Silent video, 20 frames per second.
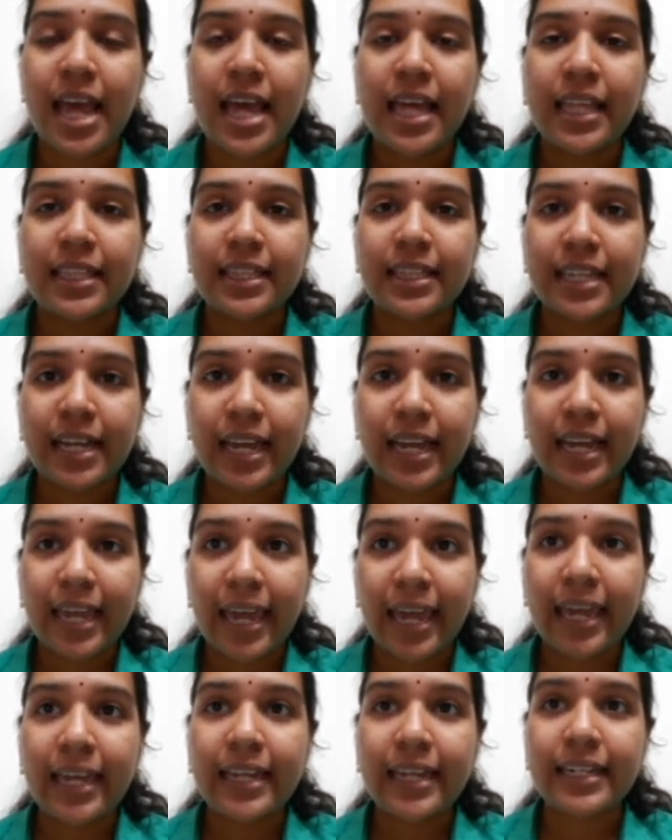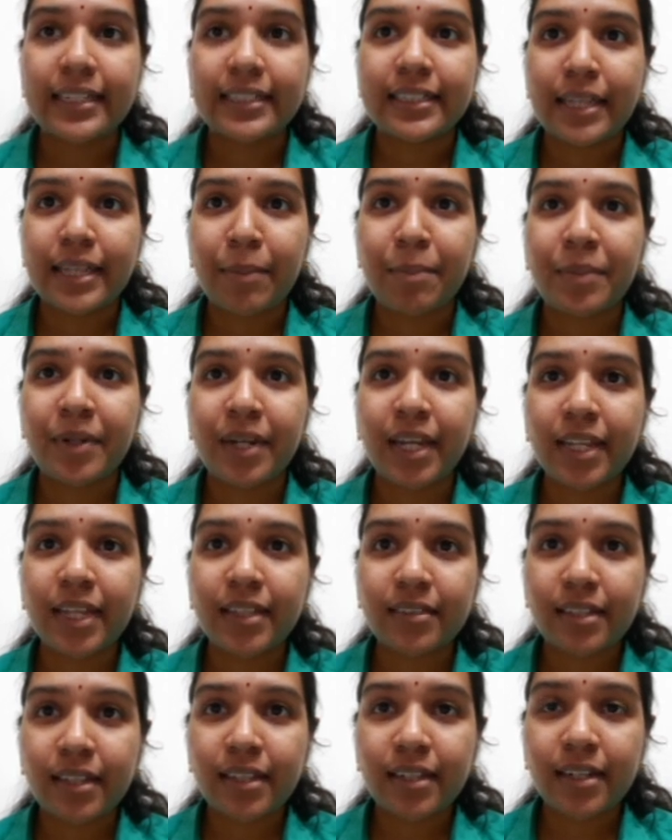The air they
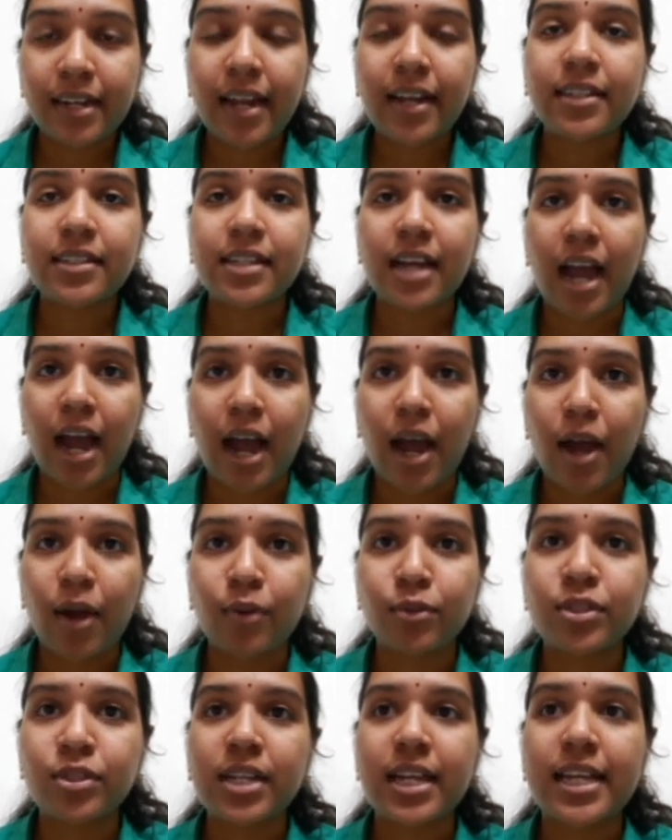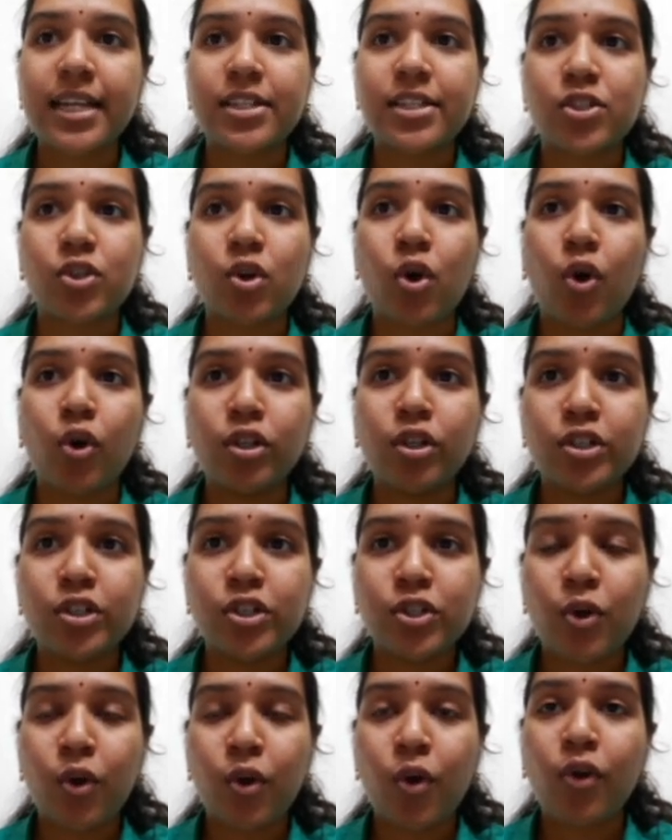breathe in and out is
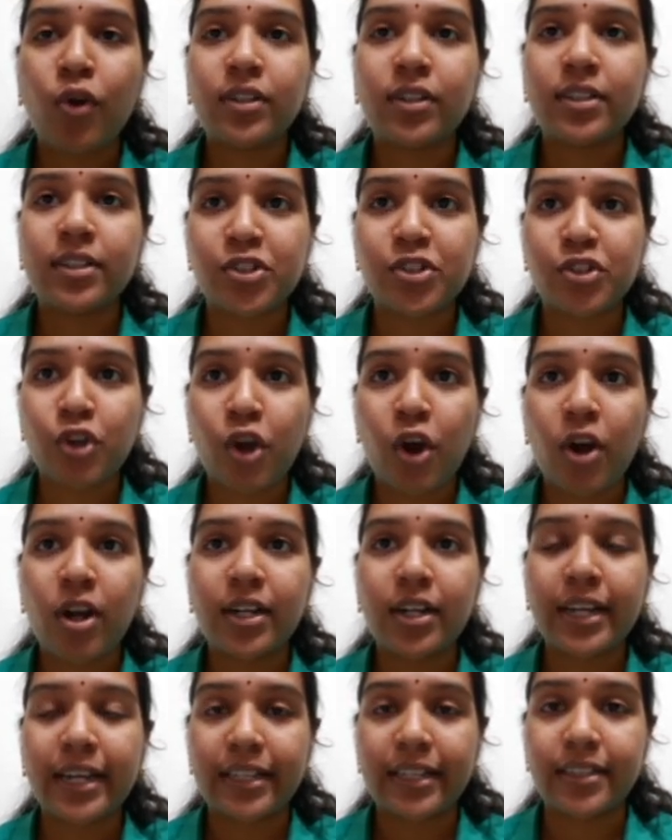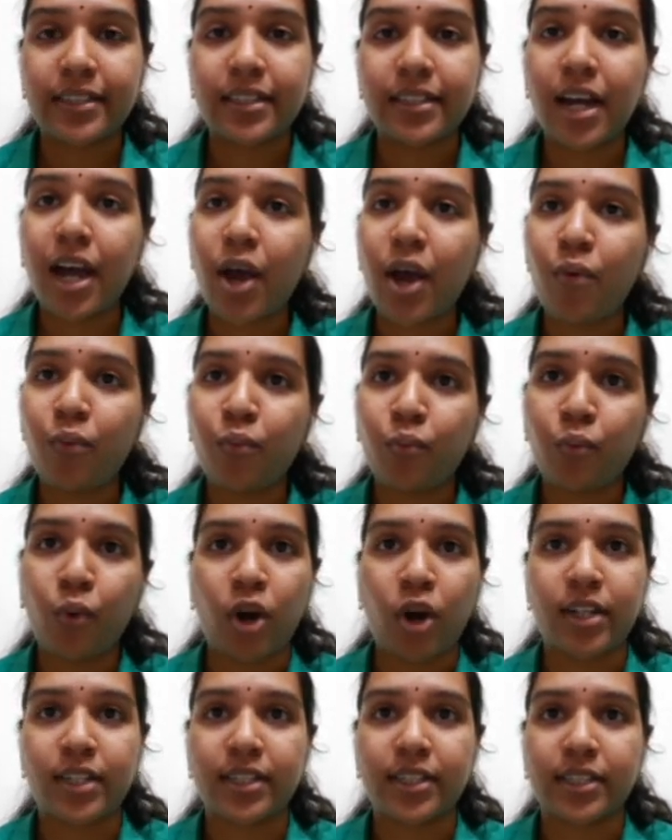also dissolved in the
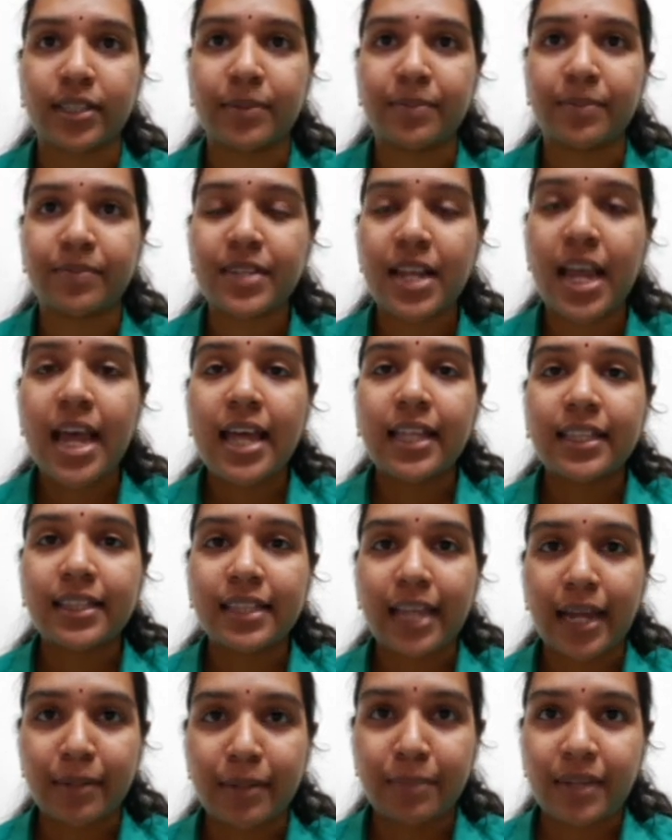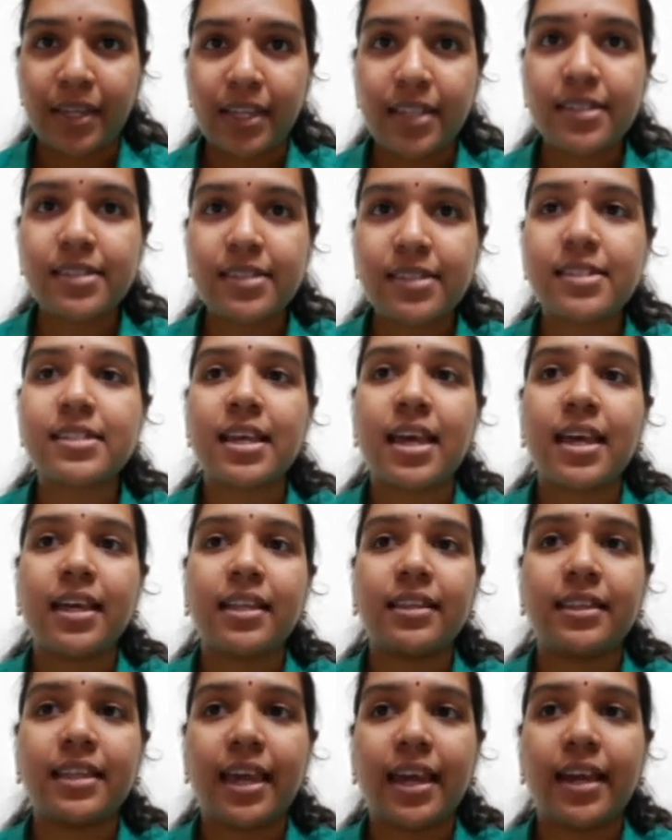water. That means
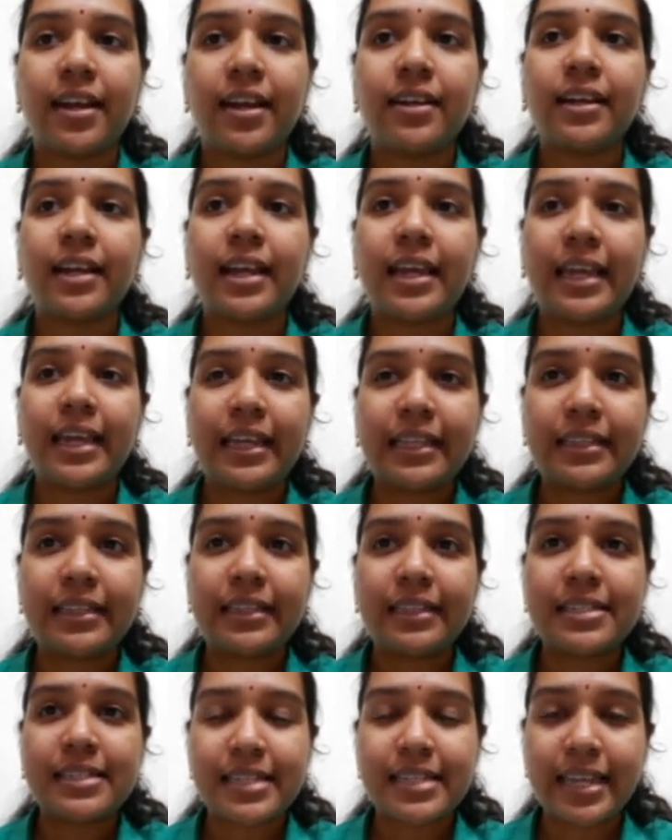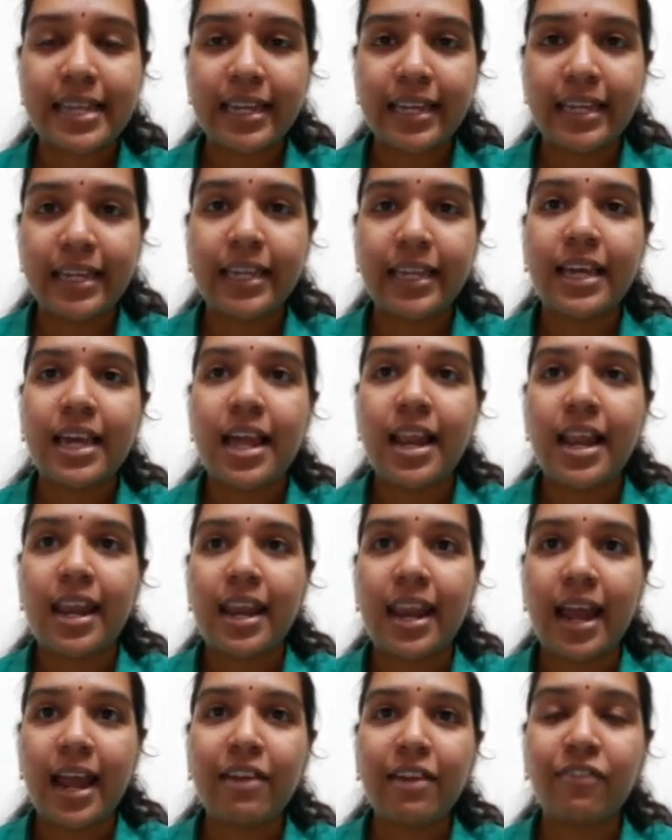there in the sea,
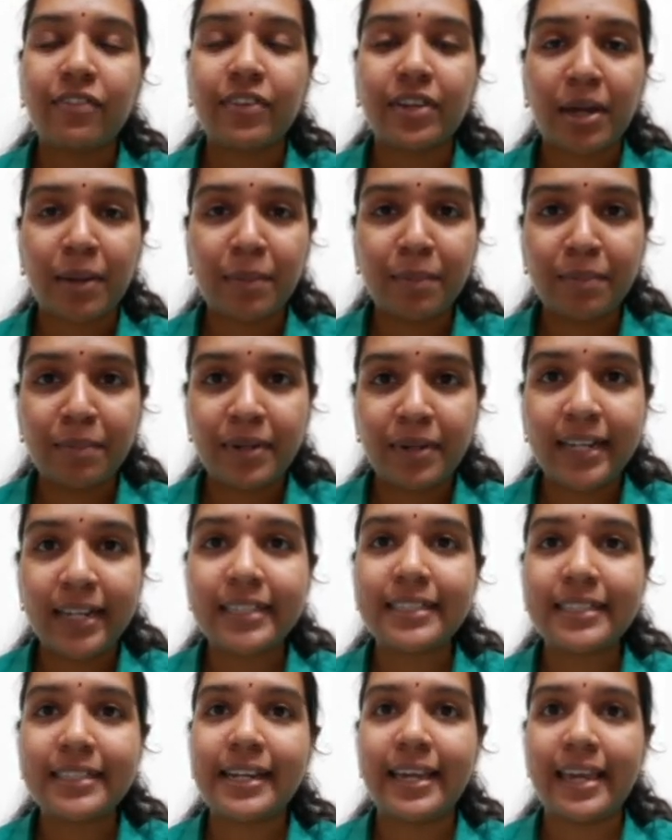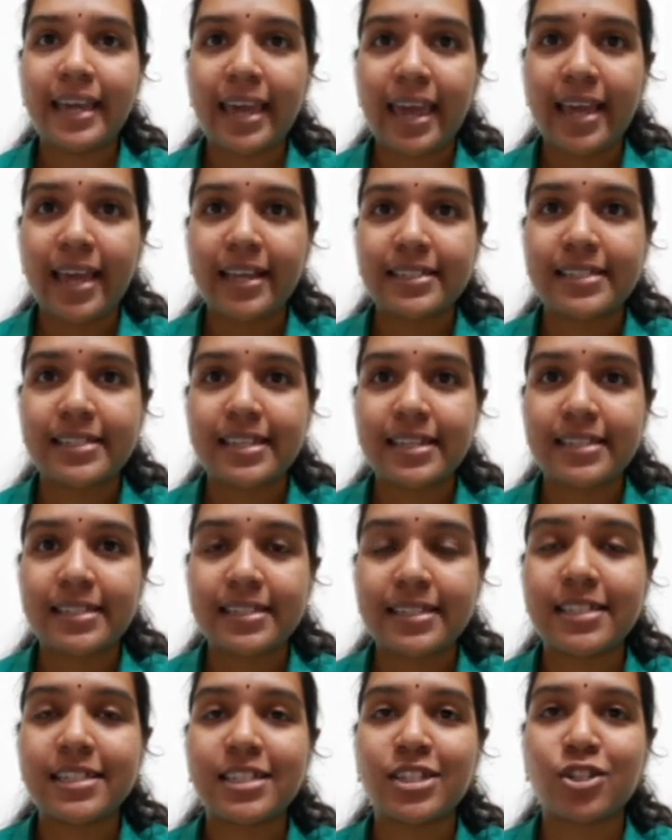life completely
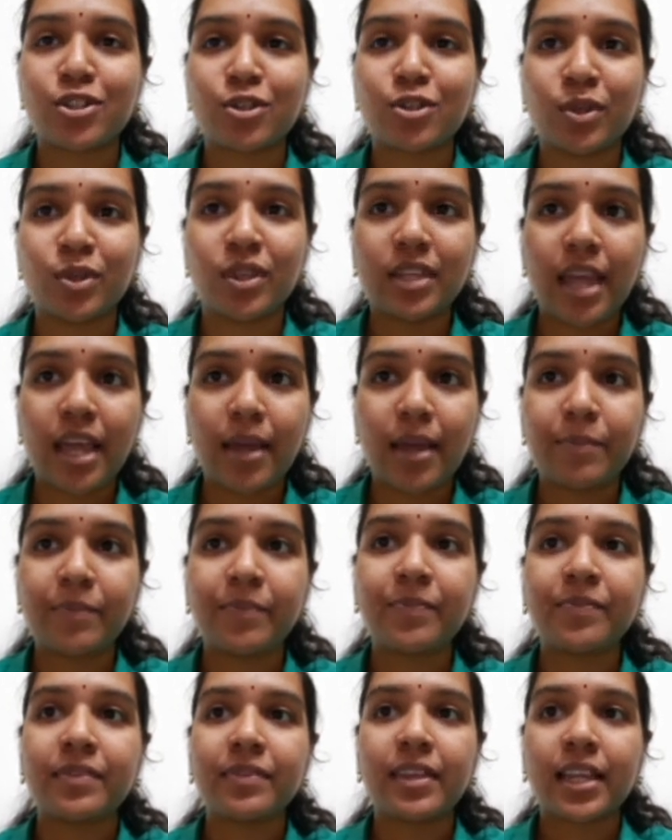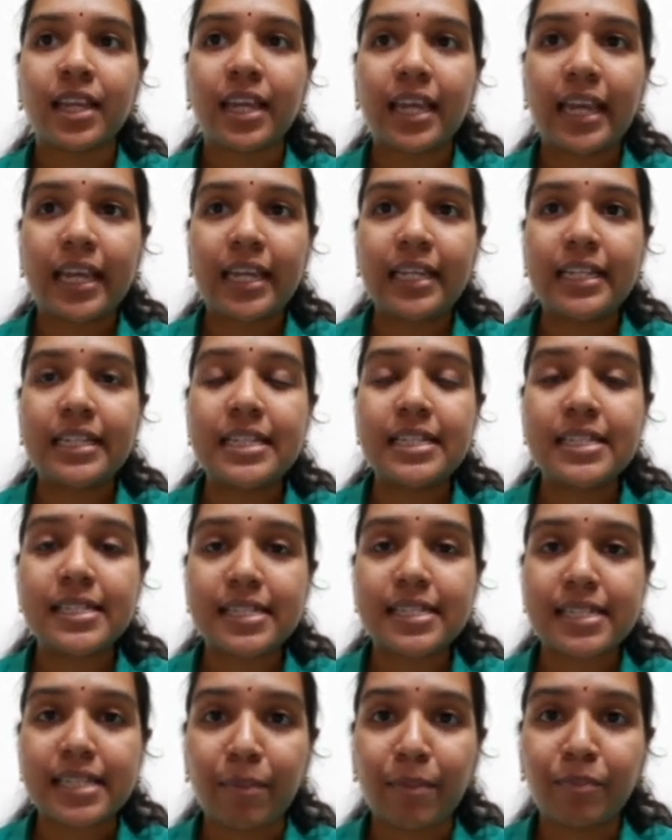exists to them in
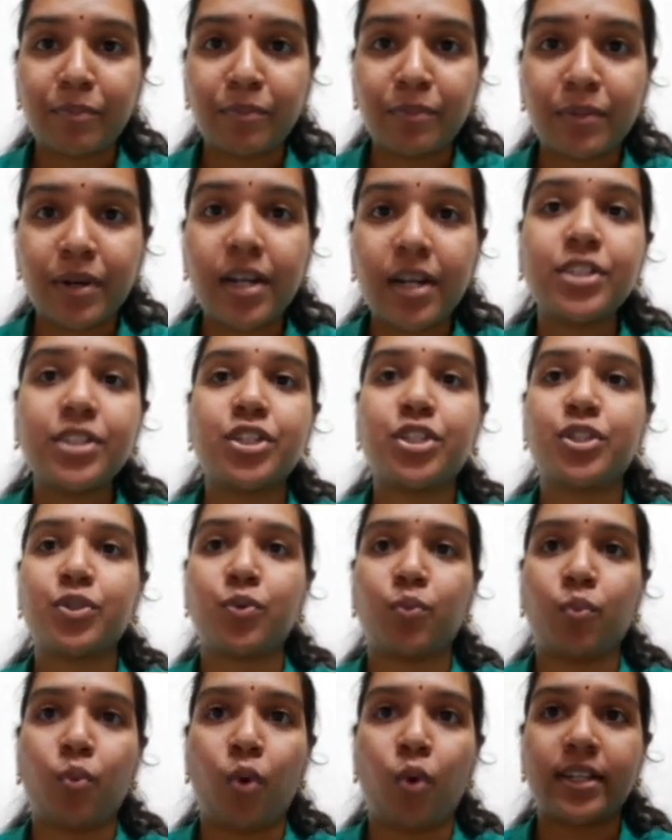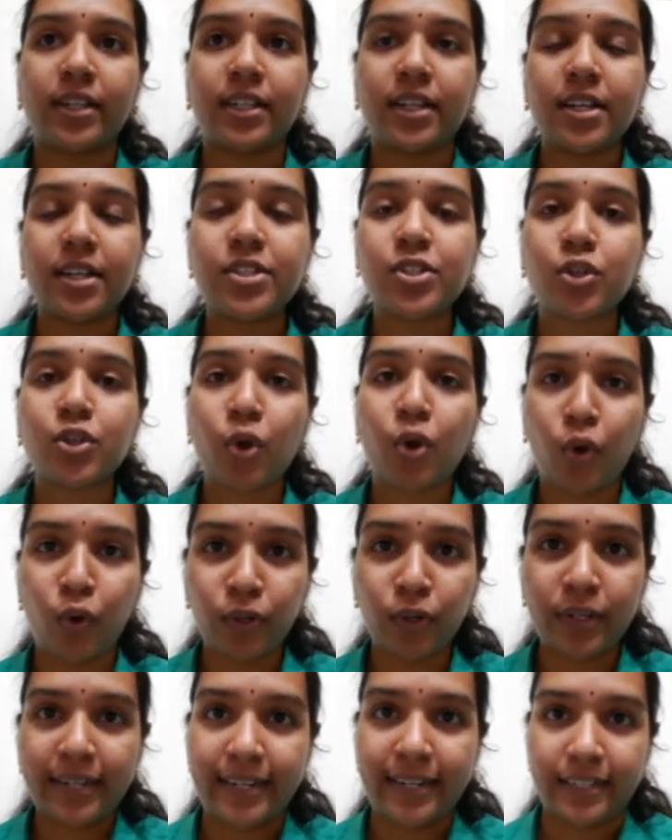submerged waters
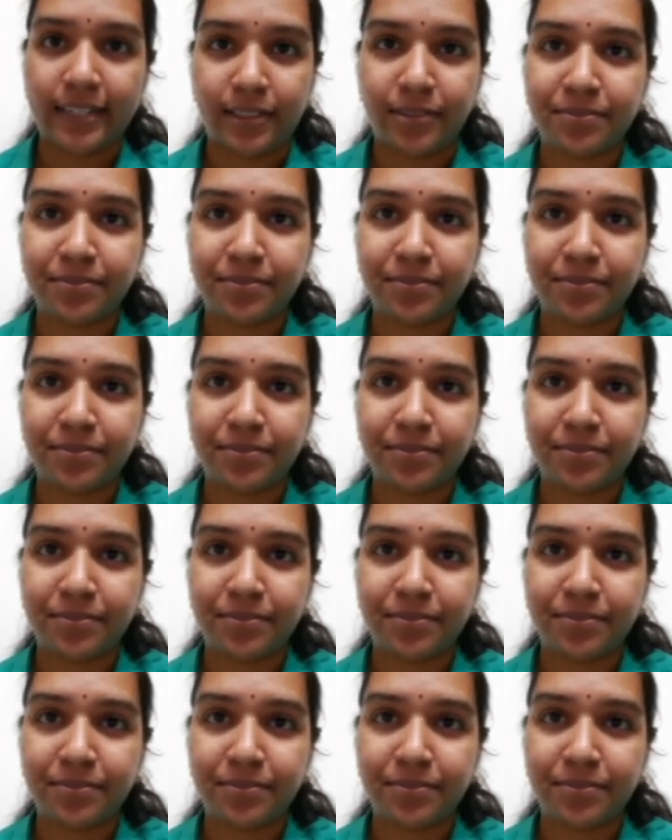only.